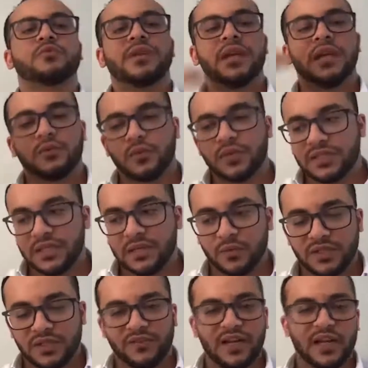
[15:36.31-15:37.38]
be hit with
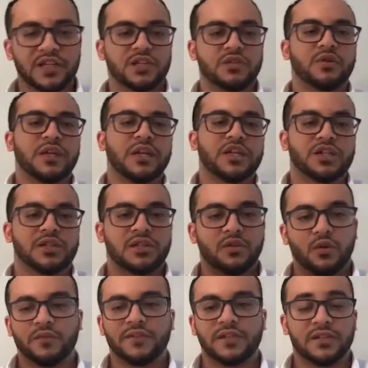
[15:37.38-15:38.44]
the financial regulations and
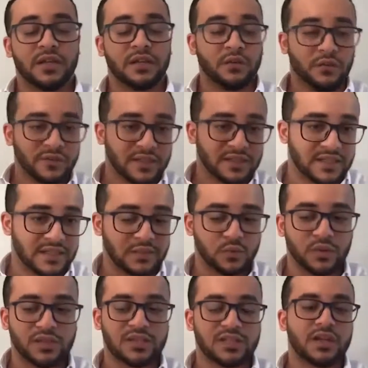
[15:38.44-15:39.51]
all these things
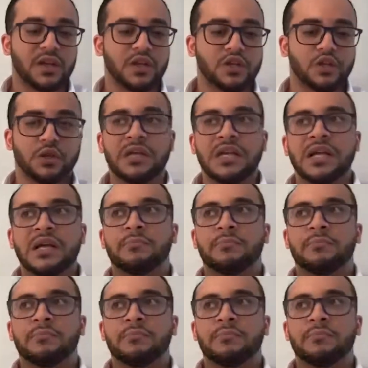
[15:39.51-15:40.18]
will discourage you.